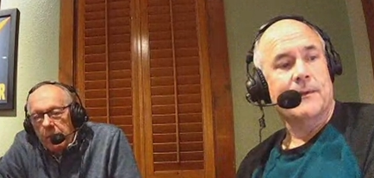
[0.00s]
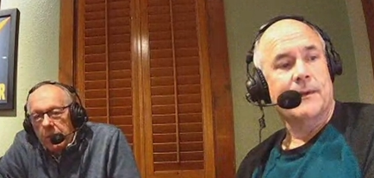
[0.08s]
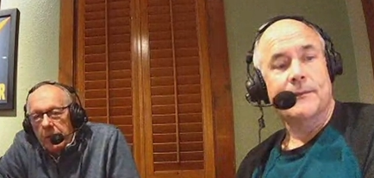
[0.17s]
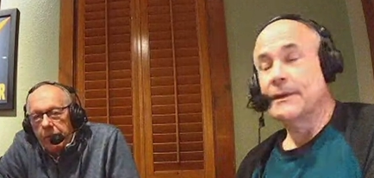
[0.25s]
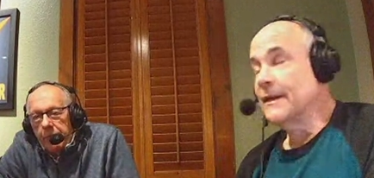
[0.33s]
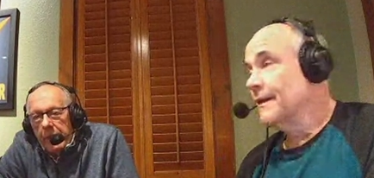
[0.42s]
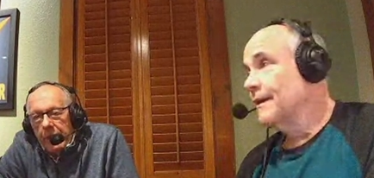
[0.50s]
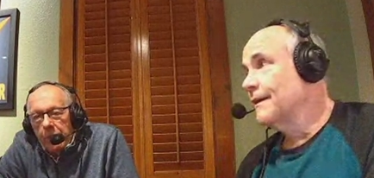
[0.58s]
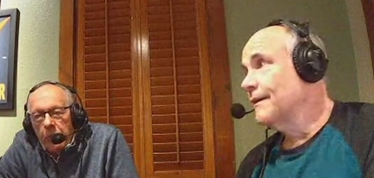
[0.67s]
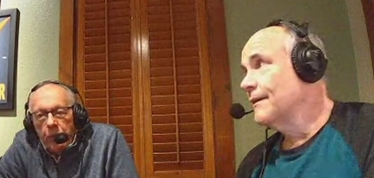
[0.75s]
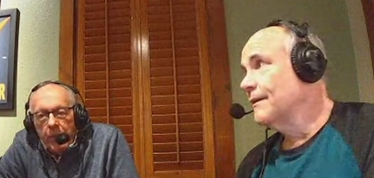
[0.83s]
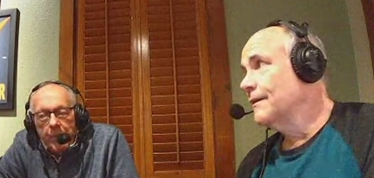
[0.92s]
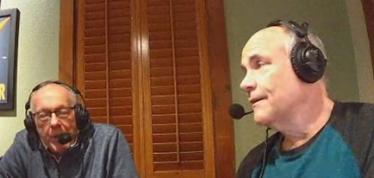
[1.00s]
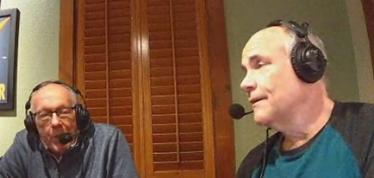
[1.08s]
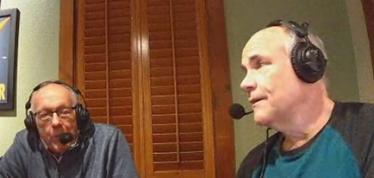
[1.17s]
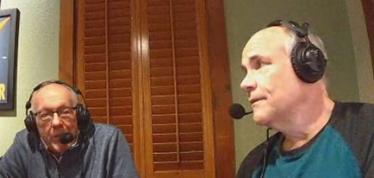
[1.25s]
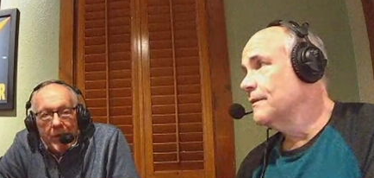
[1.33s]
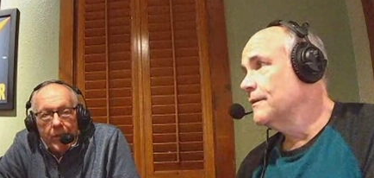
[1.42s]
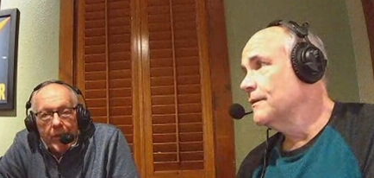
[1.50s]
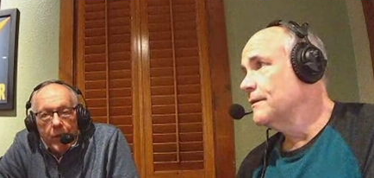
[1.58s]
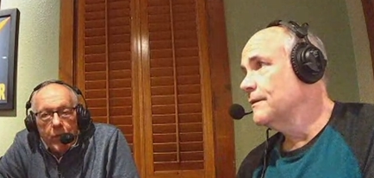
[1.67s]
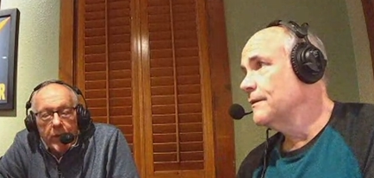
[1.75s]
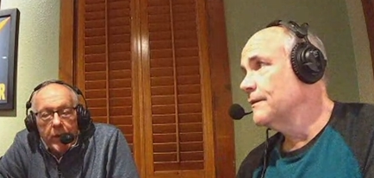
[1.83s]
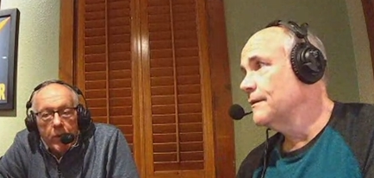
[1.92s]
Speaker 1: But if Benny would rebound better,
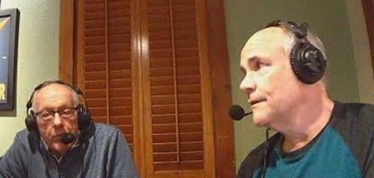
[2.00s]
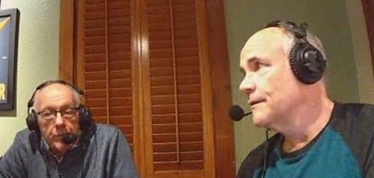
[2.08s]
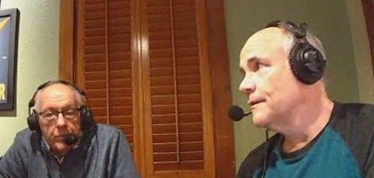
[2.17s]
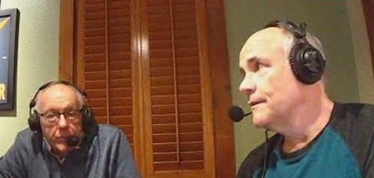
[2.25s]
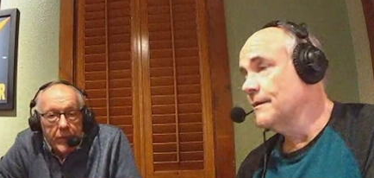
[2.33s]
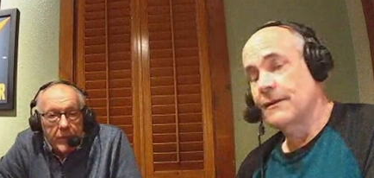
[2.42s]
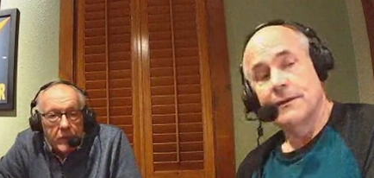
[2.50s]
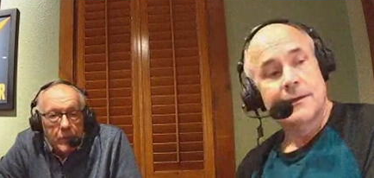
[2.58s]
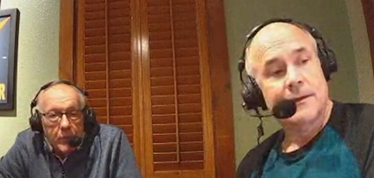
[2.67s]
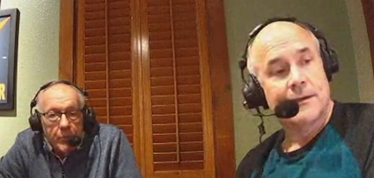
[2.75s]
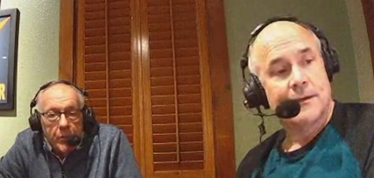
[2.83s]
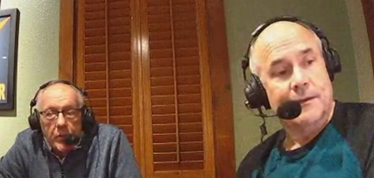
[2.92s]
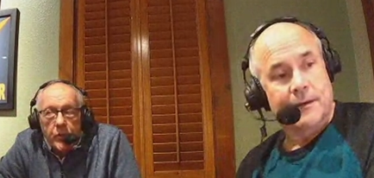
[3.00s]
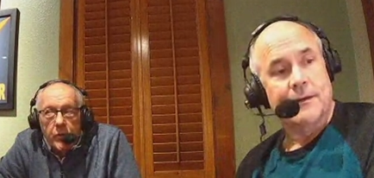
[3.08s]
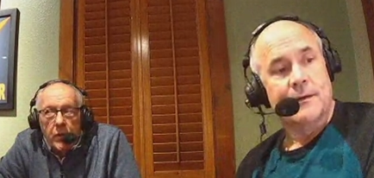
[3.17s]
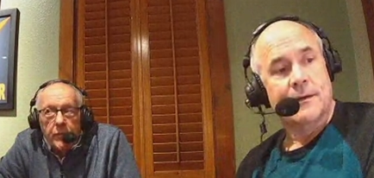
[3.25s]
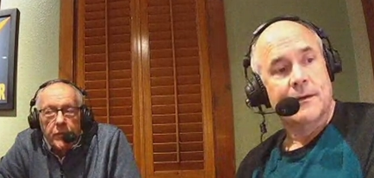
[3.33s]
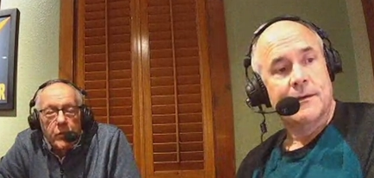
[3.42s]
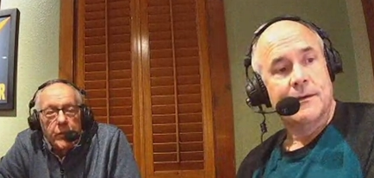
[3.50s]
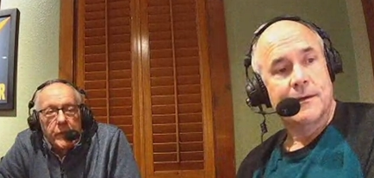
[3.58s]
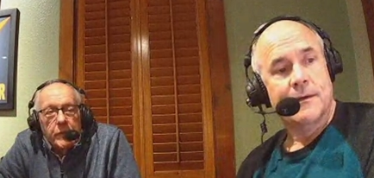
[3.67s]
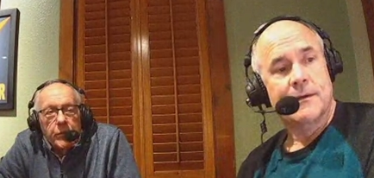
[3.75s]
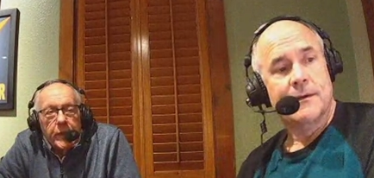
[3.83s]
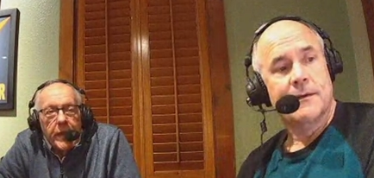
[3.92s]
that would help take some of the pressure off
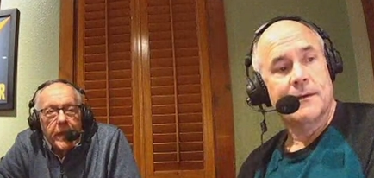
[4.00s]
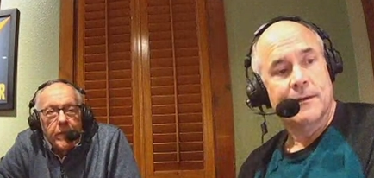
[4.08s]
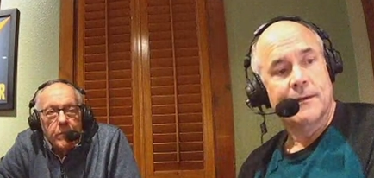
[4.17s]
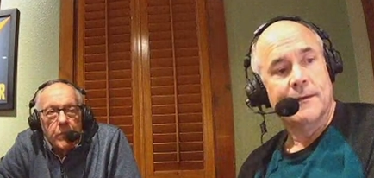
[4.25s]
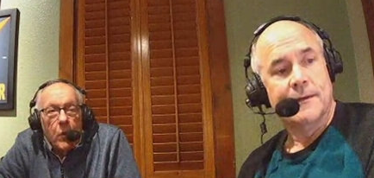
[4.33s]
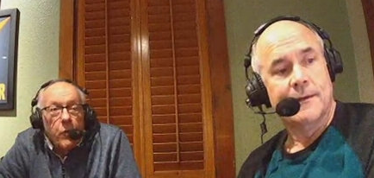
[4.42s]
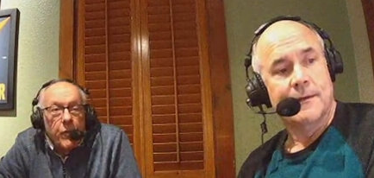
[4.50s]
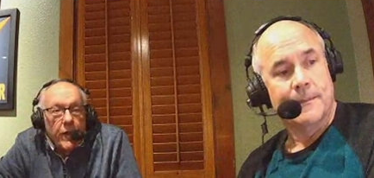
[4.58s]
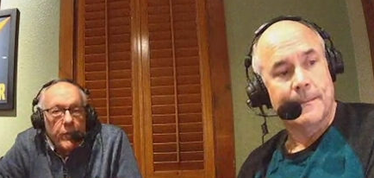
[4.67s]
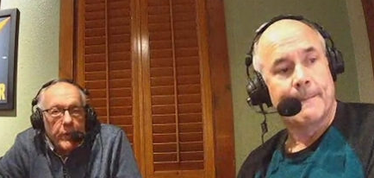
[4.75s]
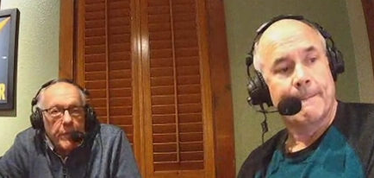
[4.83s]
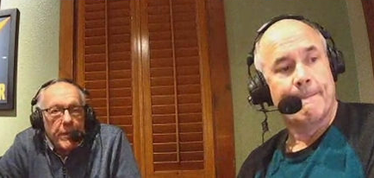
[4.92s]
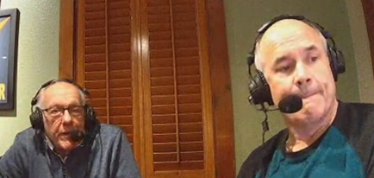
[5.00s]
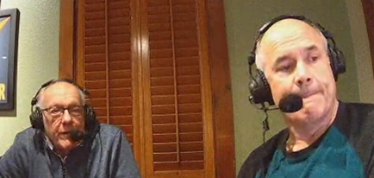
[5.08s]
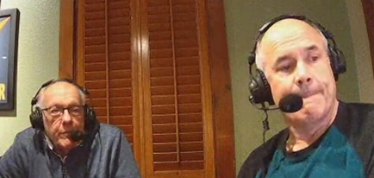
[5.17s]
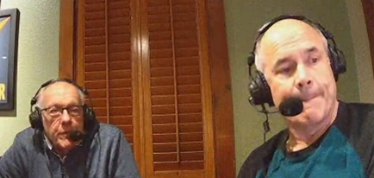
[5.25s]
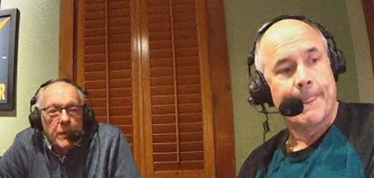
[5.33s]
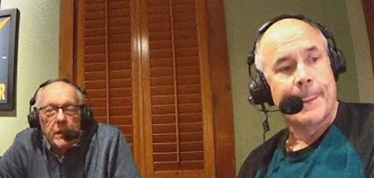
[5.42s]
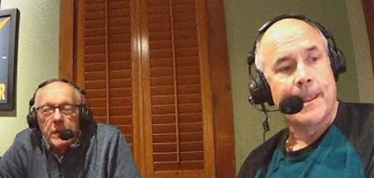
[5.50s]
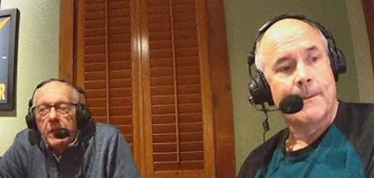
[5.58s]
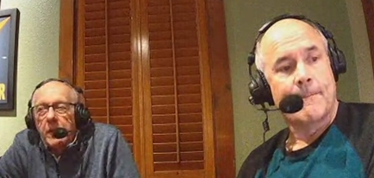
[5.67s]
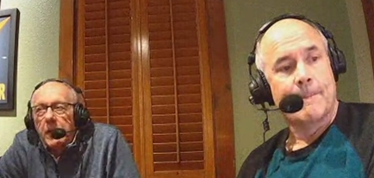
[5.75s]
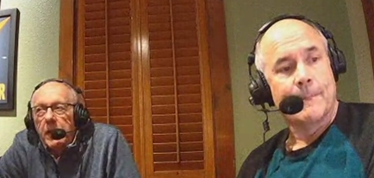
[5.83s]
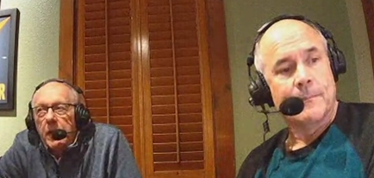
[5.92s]
Chris. We can't have them both not rebounding, but
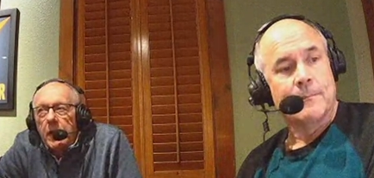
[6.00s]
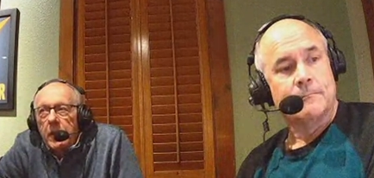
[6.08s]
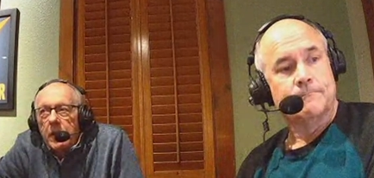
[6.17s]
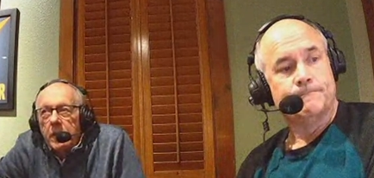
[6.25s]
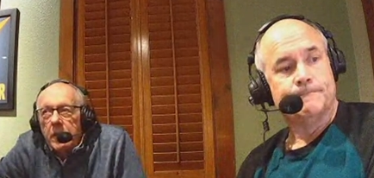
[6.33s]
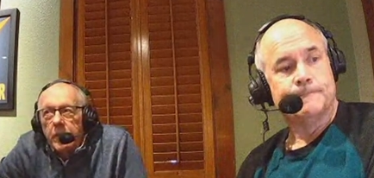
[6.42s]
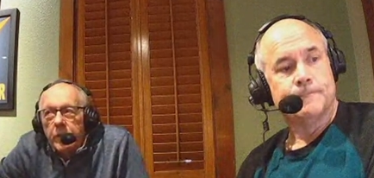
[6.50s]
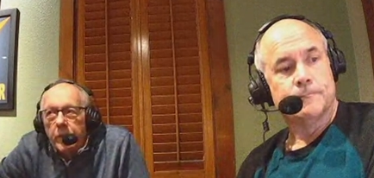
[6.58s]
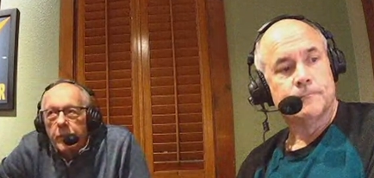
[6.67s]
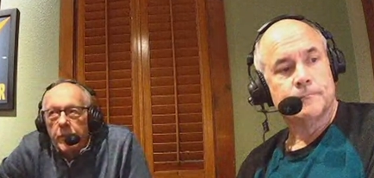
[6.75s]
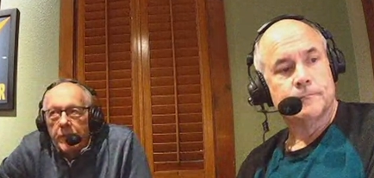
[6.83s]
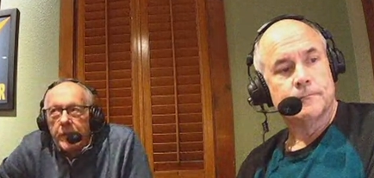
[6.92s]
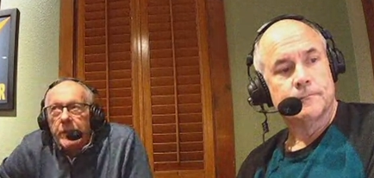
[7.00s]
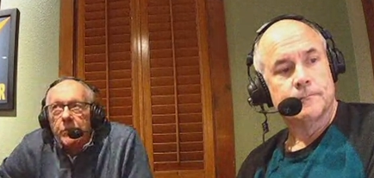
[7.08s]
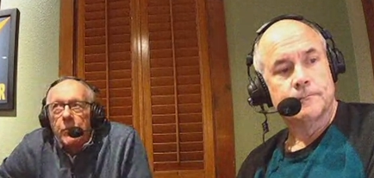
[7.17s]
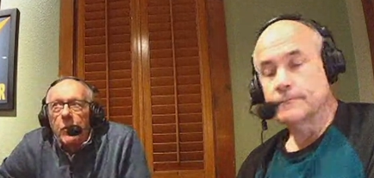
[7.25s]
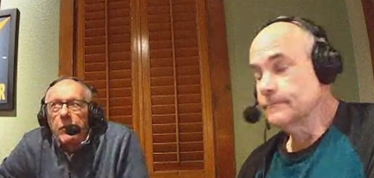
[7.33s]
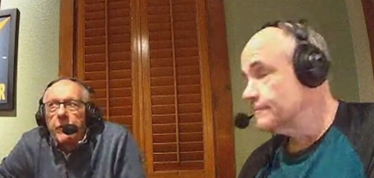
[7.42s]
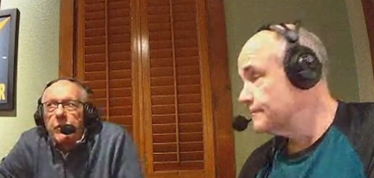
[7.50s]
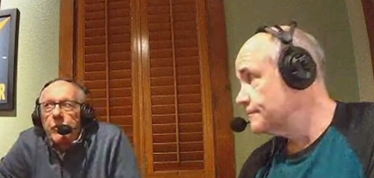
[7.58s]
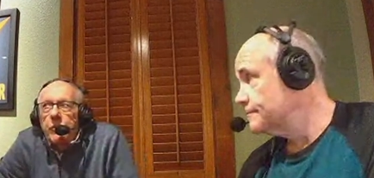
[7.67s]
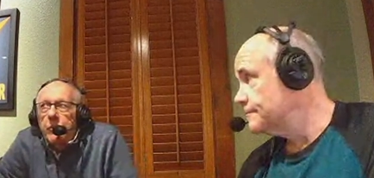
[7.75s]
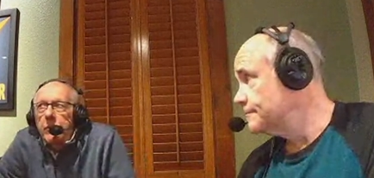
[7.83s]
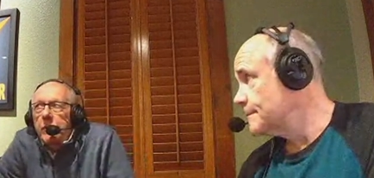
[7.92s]
uh, you know, Chris is more of a
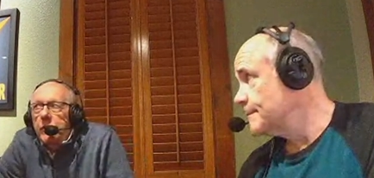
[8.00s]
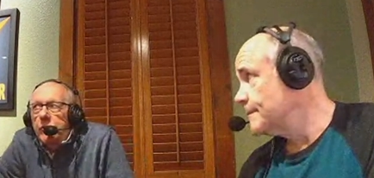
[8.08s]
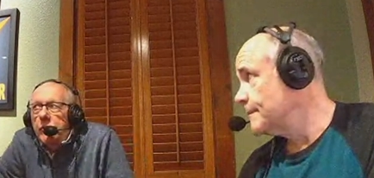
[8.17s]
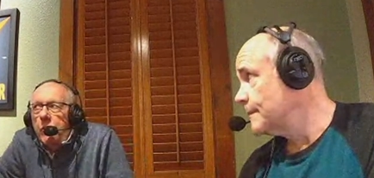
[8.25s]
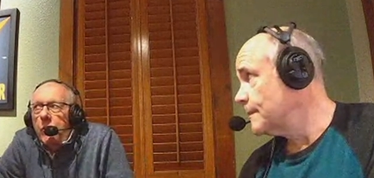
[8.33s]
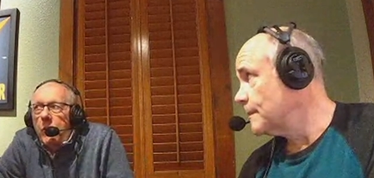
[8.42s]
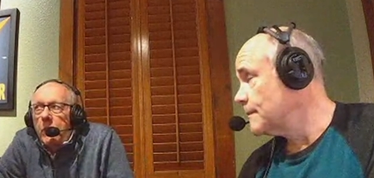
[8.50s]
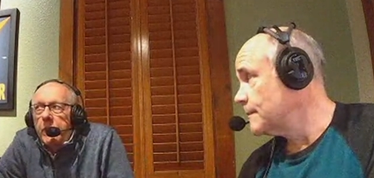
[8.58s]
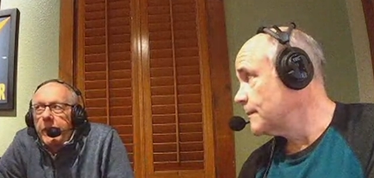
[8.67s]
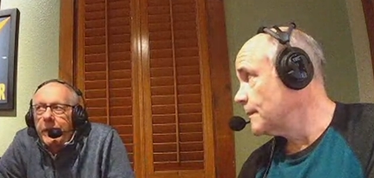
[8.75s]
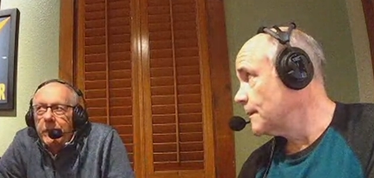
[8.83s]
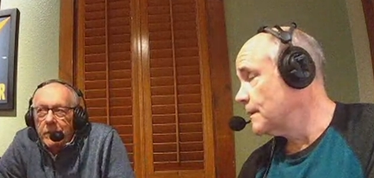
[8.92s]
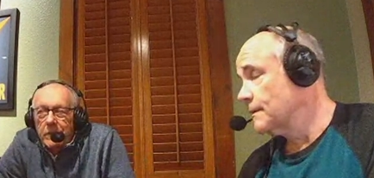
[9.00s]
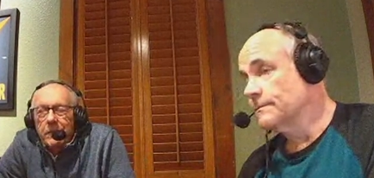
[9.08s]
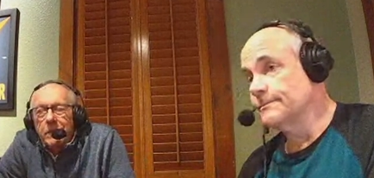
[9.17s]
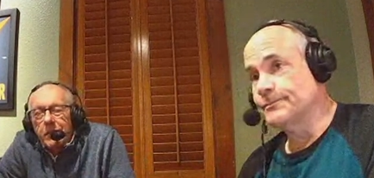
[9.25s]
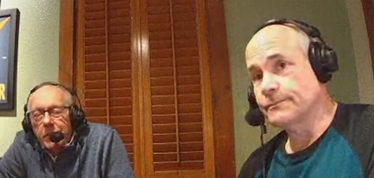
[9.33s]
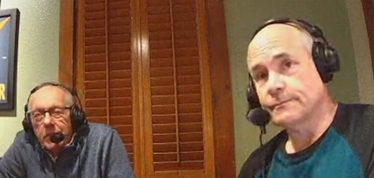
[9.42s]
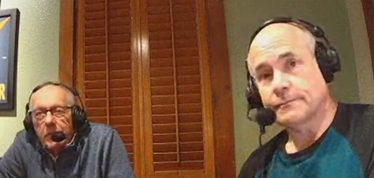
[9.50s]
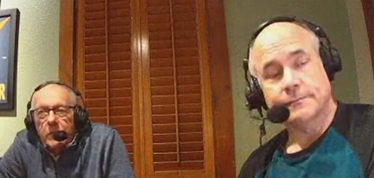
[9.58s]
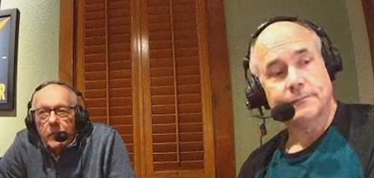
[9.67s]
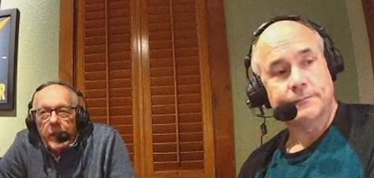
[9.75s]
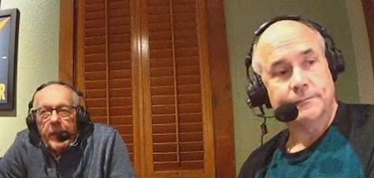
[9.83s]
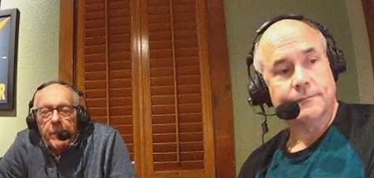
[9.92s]
shooter and a scorer, and that's
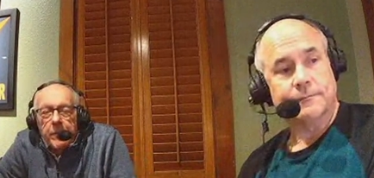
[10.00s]
okay.